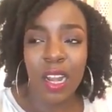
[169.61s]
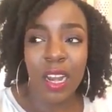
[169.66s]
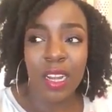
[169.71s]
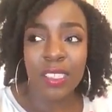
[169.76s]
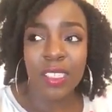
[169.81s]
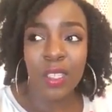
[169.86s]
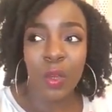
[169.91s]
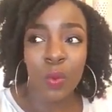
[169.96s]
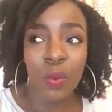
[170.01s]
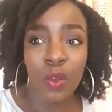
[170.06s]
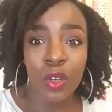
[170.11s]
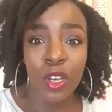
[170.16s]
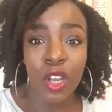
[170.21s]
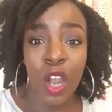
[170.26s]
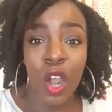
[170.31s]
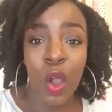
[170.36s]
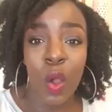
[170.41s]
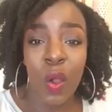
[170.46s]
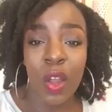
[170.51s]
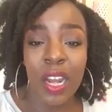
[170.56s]
And I said, well,
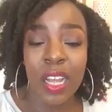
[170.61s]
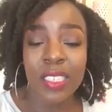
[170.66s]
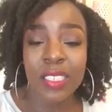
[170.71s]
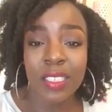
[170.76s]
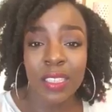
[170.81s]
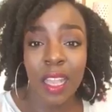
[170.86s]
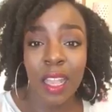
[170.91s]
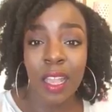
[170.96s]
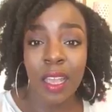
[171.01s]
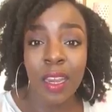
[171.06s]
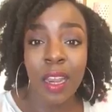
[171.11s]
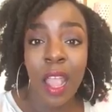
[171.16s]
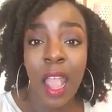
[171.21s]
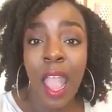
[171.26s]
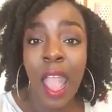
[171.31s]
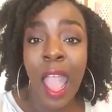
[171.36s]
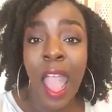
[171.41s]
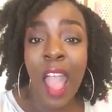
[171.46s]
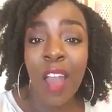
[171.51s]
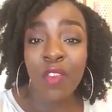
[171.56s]
no. And I said,
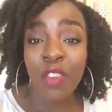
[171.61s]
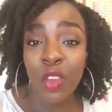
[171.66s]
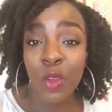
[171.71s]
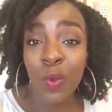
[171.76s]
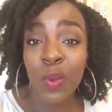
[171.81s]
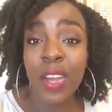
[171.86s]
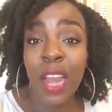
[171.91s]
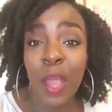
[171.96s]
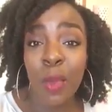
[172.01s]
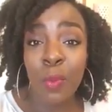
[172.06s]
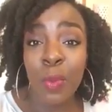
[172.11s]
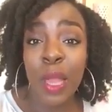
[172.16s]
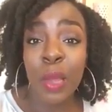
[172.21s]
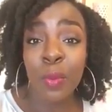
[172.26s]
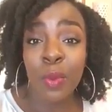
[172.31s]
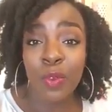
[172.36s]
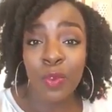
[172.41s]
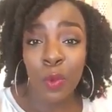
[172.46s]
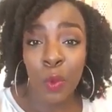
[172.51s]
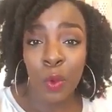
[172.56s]
have you and I met
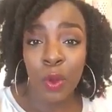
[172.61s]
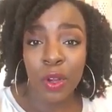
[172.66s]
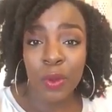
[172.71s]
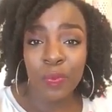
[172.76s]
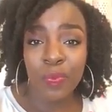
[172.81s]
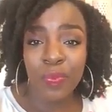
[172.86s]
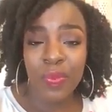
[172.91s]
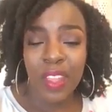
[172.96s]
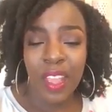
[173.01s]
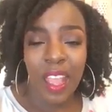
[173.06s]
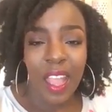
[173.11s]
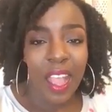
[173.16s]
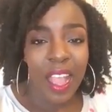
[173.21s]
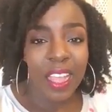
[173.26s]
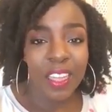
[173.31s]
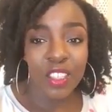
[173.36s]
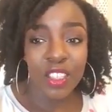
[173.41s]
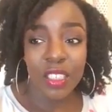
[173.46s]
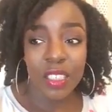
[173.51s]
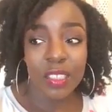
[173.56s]
before?
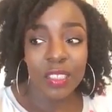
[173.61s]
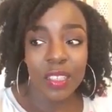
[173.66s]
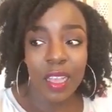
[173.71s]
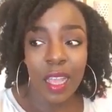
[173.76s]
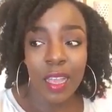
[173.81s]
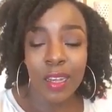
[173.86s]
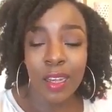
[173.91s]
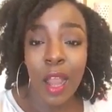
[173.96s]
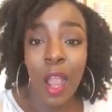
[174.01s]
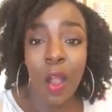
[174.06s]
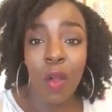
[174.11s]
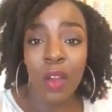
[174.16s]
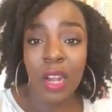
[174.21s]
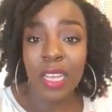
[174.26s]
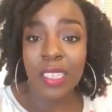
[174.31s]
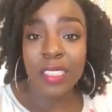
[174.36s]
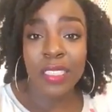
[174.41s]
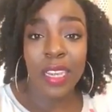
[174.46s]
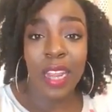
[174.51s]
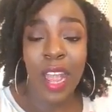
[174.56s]
And she said, no. And I
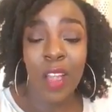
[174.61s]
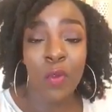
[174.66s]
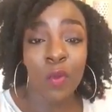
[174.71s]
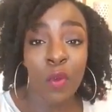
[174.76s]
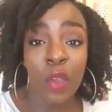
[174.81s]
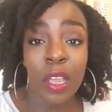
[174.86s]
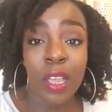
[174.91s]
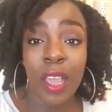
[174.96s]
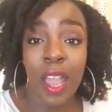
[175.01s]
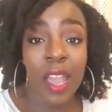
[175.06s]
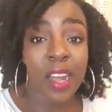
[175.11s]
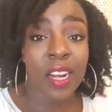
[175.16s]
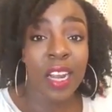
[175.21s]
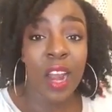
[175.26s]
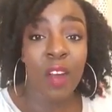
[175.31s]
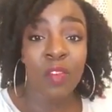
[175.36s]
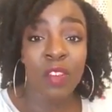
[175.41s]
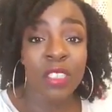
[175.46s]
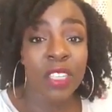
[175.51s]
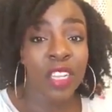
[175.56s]
said, have we had a
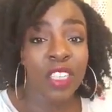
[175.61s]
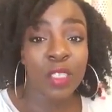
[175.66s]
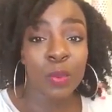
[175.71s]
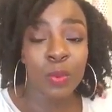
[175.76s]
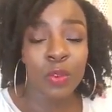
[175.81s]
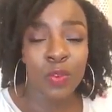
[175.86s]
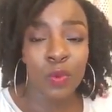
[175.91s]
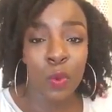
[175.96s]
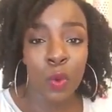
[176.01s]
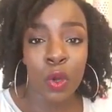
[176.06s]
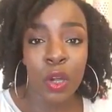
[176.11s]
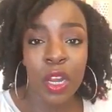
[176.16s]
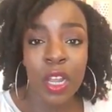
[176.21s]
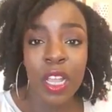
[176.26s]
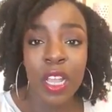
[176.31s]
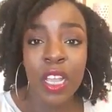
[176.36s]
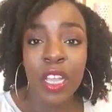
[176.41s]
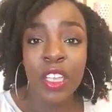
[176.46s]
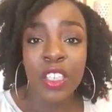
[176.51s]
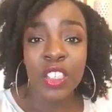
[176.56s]
conversation before?
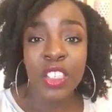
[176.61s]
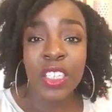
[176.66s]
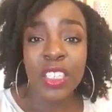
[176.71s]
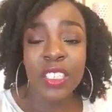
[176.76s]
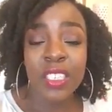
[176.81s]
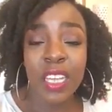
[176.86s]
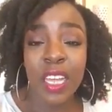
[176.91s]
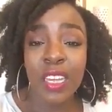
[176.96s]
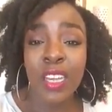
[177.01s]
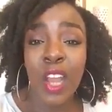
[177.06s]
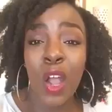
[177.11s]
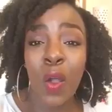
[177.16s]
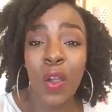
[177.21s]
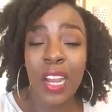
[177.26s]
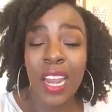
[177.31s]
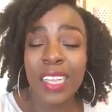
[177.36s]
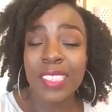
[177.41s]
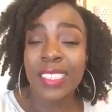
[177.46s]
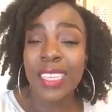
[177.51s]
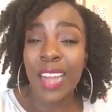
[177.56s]
She said, no.
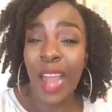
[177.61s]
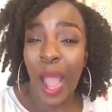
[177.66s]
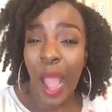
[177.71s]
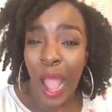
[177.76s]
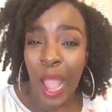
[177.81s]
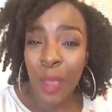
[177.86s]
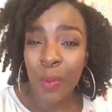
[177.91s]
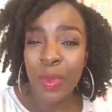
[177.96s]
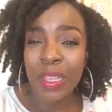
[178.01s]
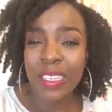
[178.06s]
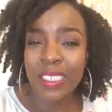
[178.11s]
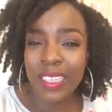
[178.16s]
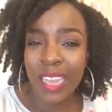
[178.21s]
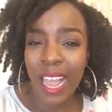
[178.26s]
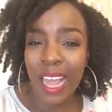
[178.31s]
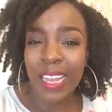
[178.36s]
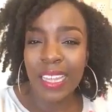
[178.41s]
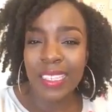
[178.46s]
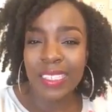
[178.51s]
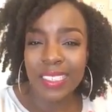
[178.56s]
And I said, I'm in
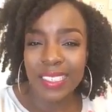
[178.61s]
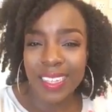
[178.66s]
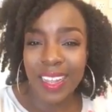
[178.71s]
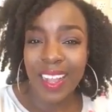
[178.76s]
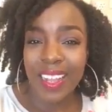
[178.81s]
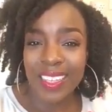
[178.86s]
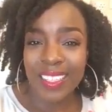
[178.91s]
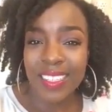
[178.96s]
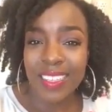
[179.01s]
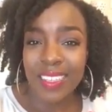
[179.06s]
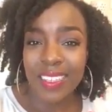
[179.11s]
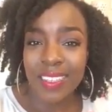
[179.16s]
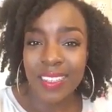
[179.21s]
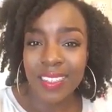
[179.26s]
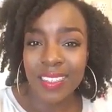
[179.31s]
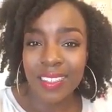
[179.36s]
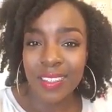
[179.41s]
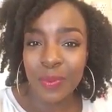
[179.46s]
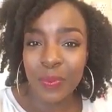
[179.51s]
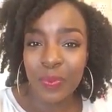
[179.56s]
Dallas,
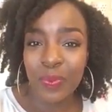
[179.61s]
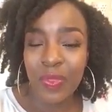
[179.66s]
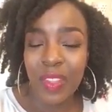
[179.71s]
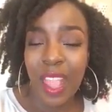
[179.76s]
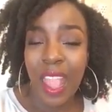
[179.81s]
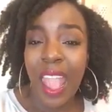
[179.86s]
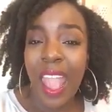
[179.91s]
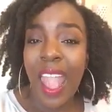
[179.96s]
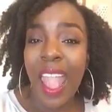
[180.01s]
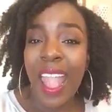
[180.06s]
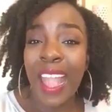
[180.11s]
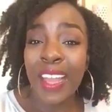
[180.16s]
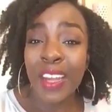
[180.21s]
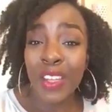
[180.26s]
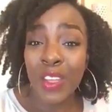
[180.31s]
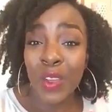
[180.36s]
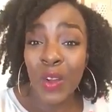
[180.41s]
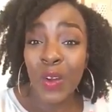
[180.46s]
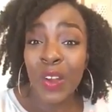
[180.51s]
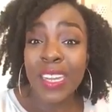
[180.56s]
Texas, and
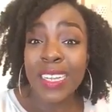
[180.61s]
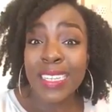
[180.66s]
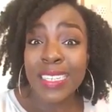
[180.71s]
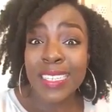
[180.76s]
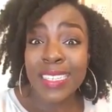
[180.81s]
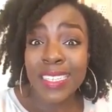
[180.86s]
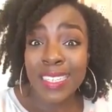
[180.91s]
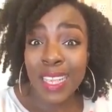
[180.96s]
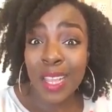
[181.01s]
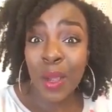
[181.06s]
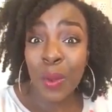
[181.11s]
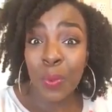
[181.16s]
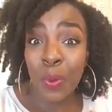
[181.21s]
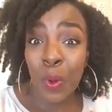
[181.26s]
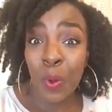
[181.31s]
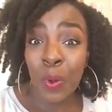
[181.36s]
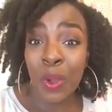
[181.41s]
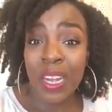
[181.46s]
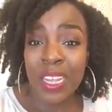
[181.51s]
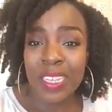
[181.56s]
you're in
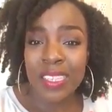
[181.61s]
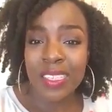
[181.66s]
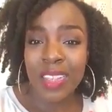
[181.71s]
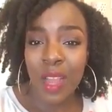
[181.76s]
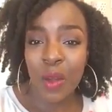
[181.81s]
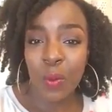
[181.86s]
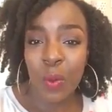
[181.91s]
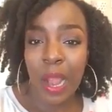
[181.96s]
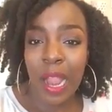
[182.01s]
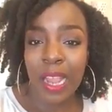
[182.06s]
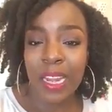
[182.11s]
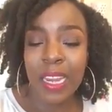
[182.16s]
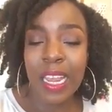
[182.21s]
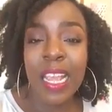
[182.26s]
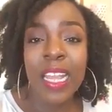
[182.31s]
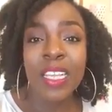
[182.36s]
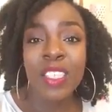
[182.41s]
Singapore. Is that right?